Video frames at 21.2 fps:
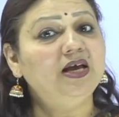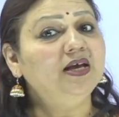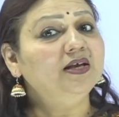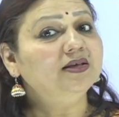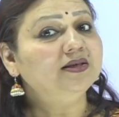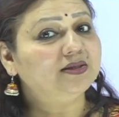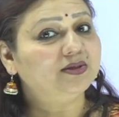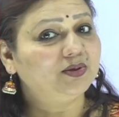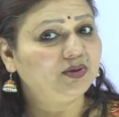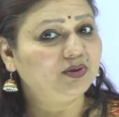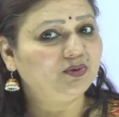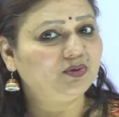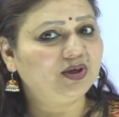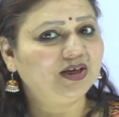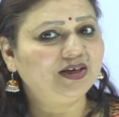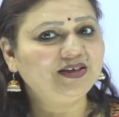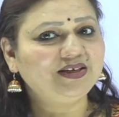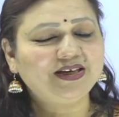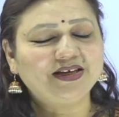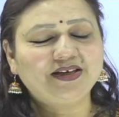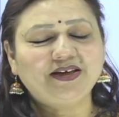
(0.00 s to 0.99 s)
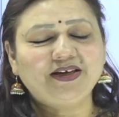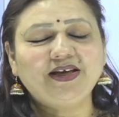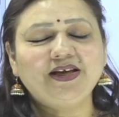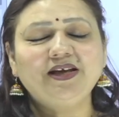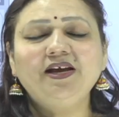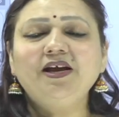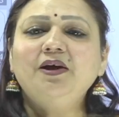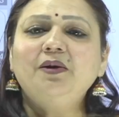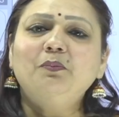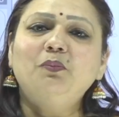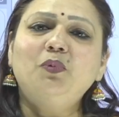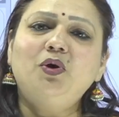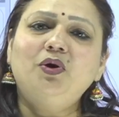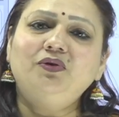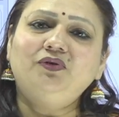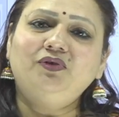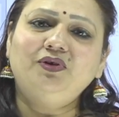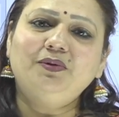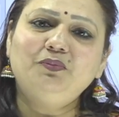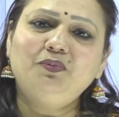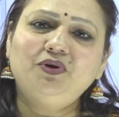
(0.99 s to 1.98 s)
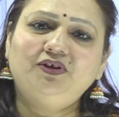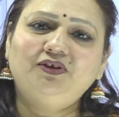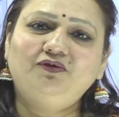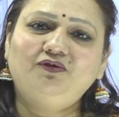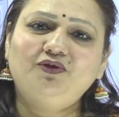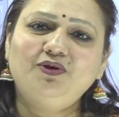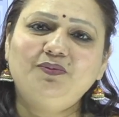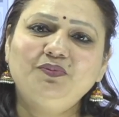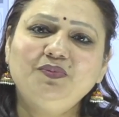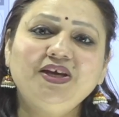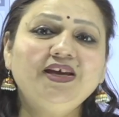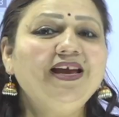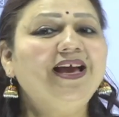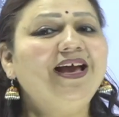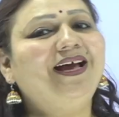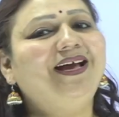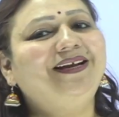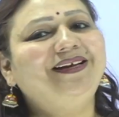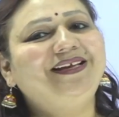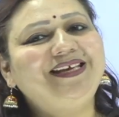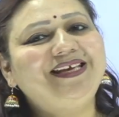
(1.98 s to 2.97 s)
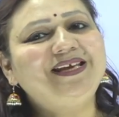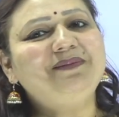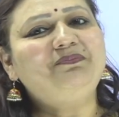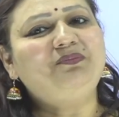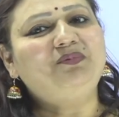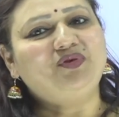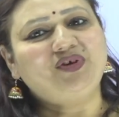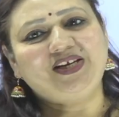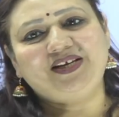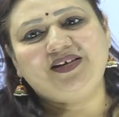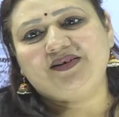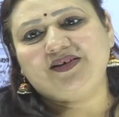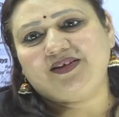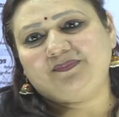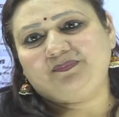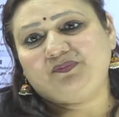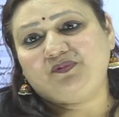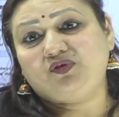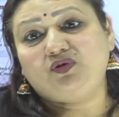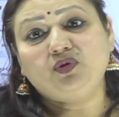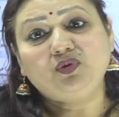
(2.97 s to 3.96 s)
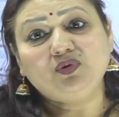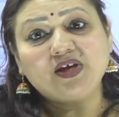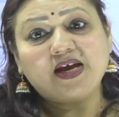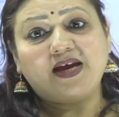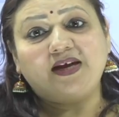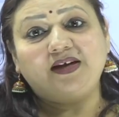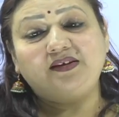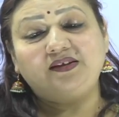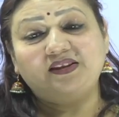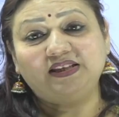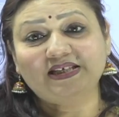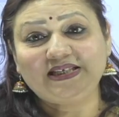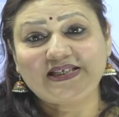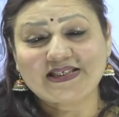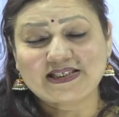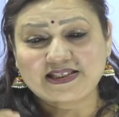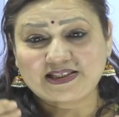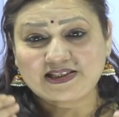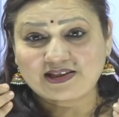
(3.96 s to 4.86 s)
So you can really borrow some books from me and keep reading so that this